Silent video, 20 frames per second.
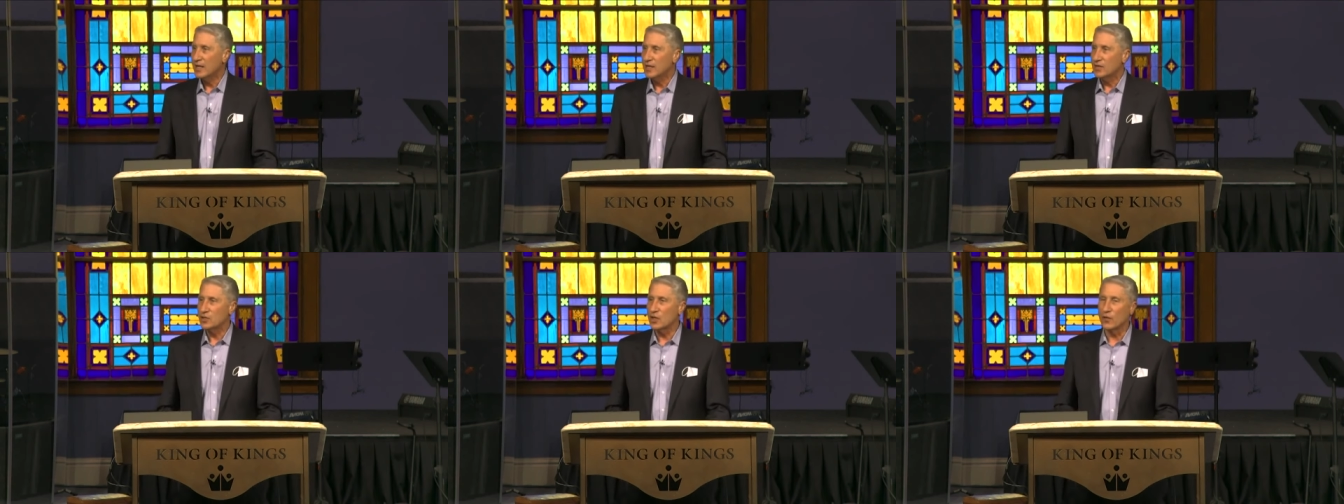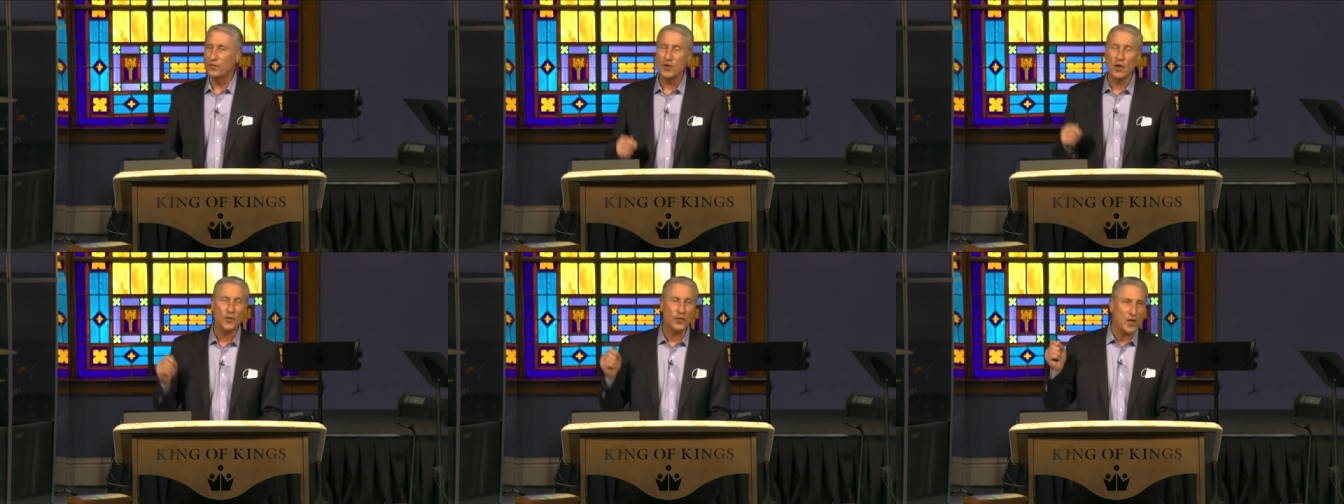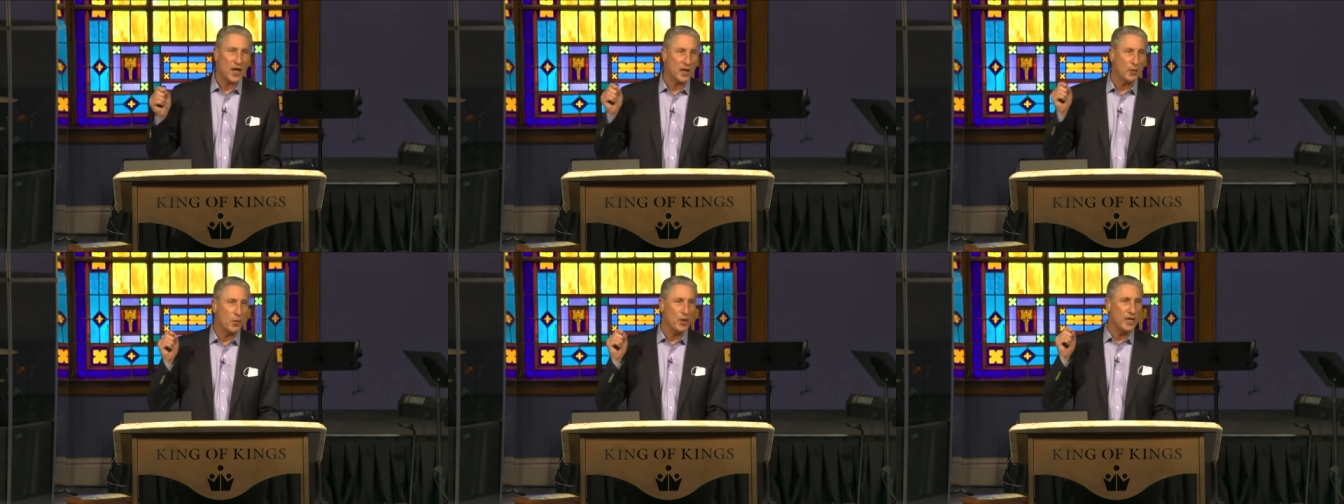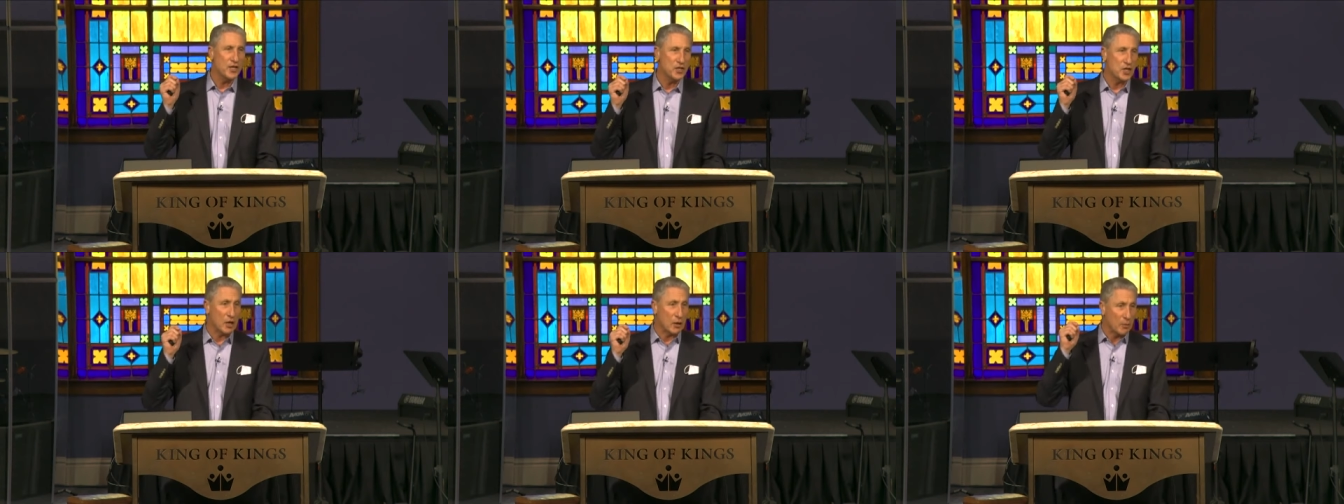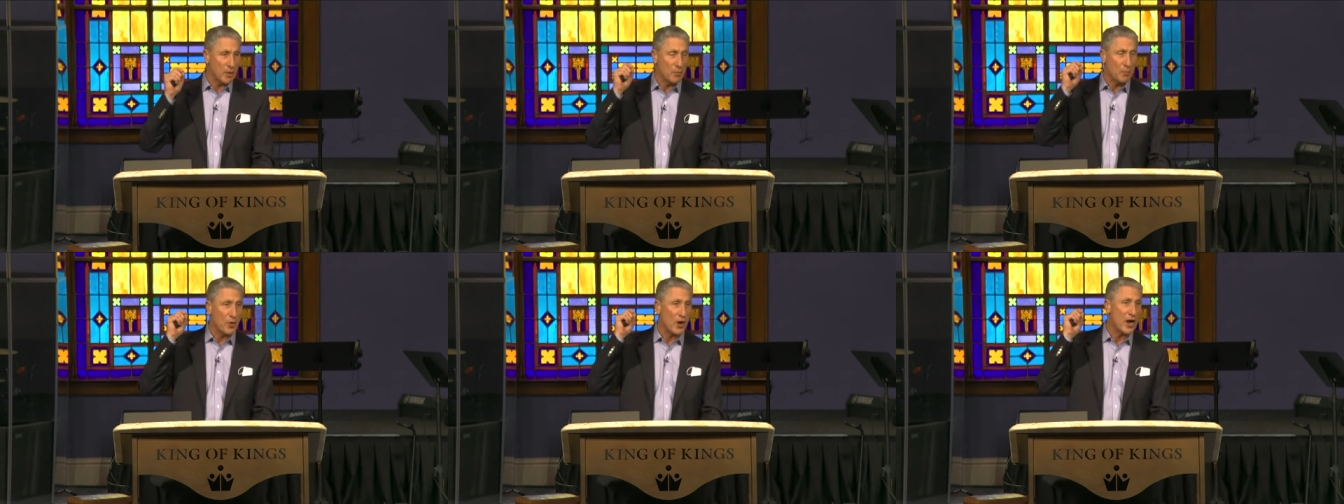So if you think we should have
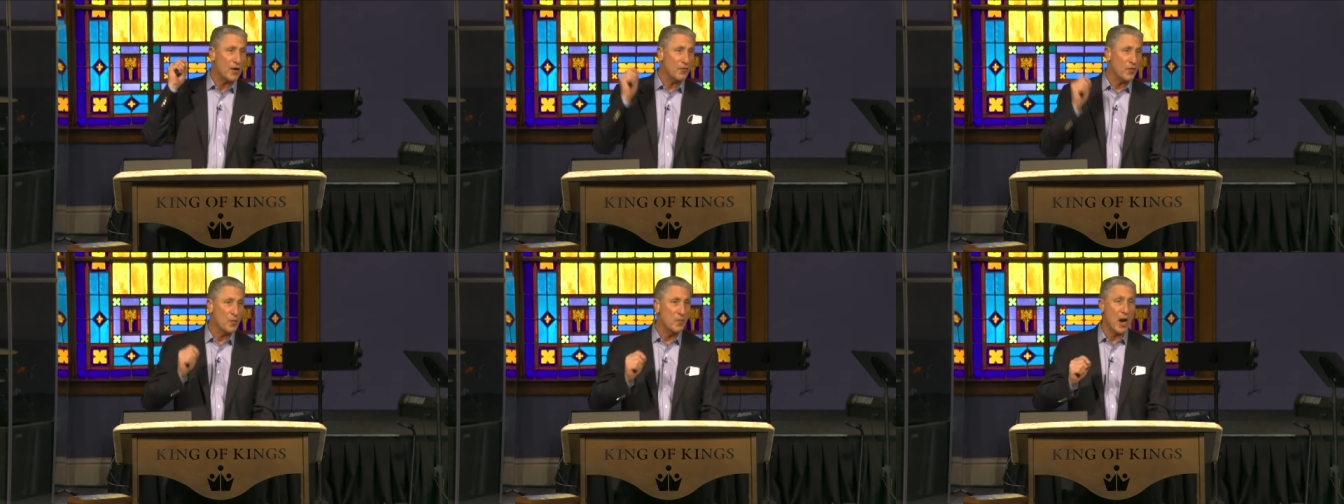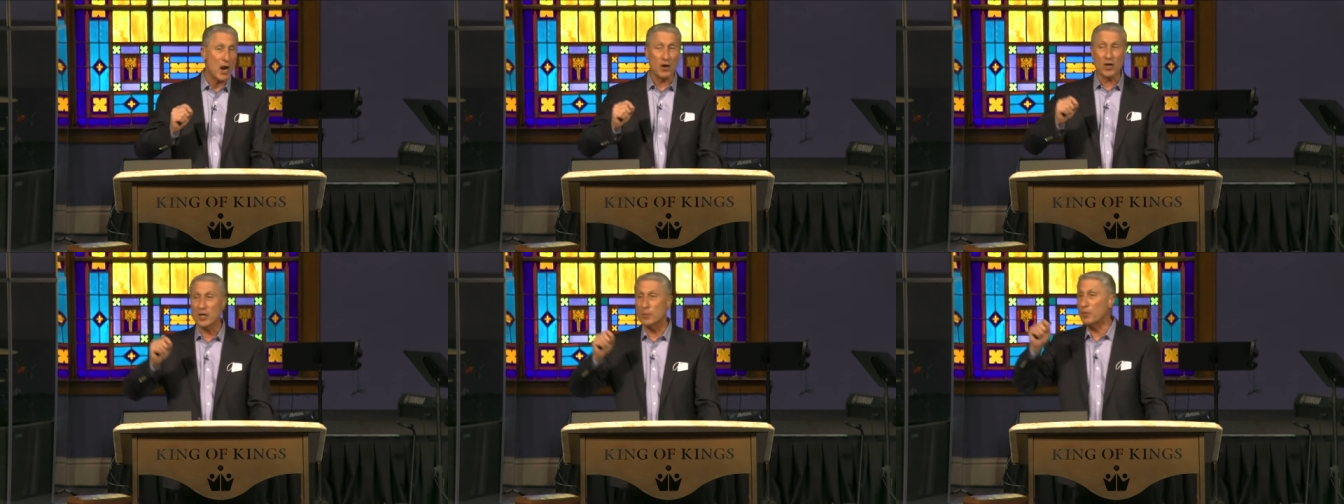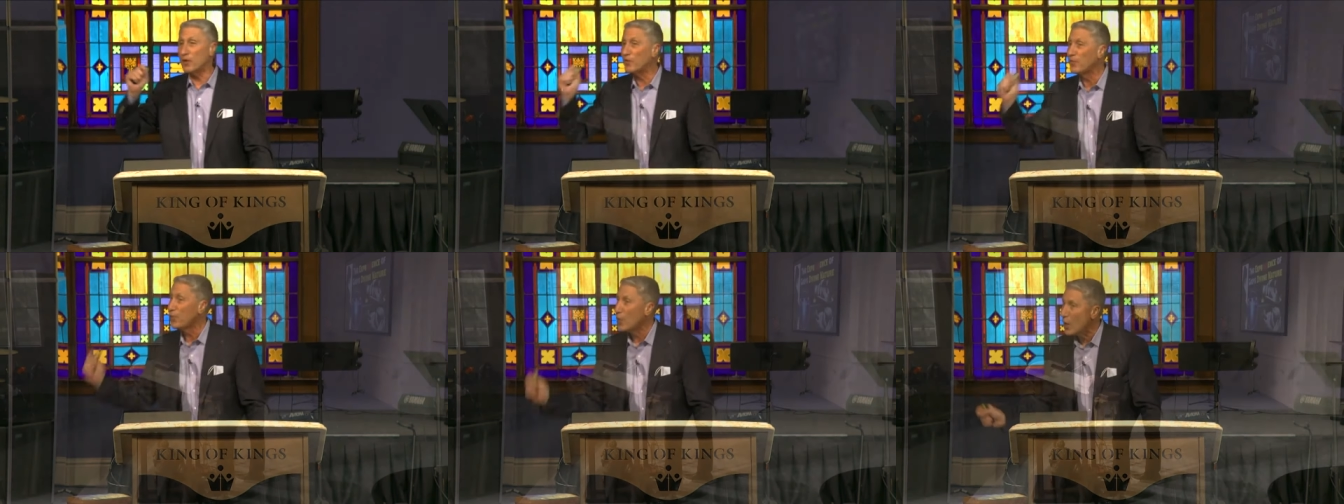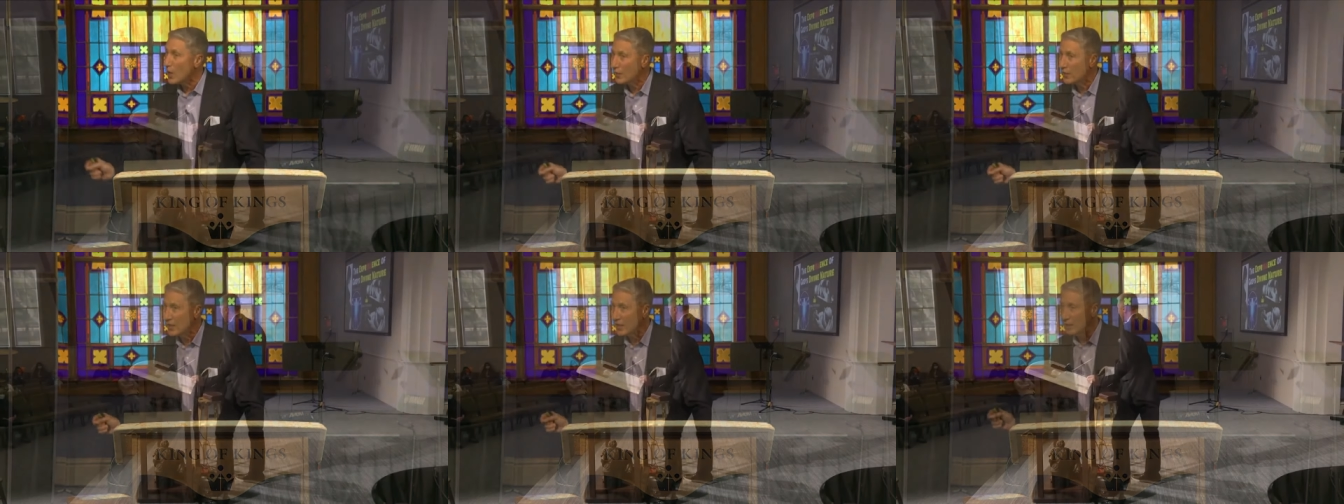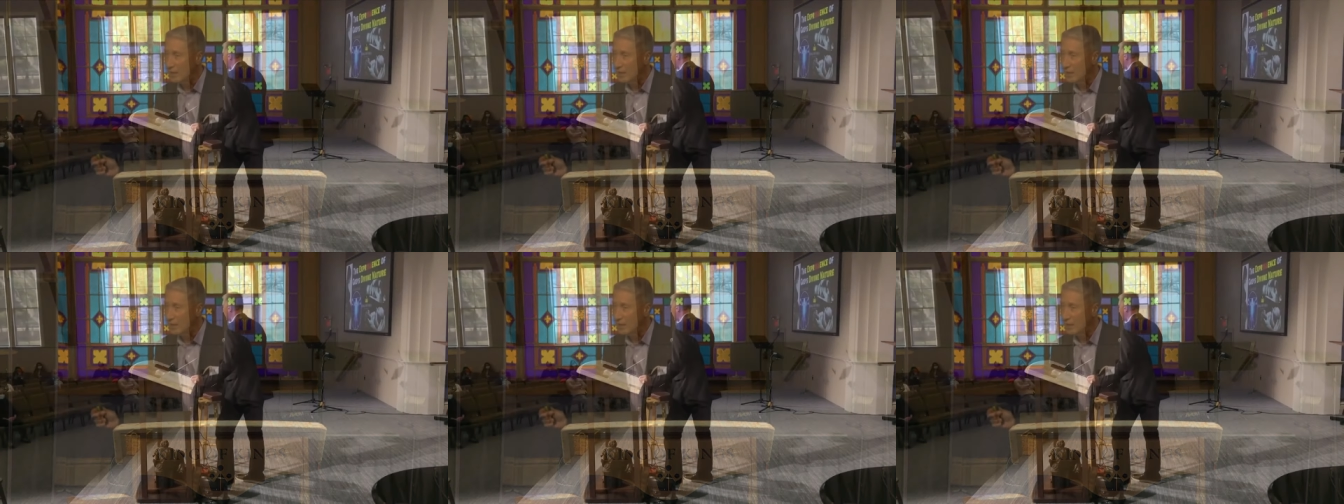been praying for America before the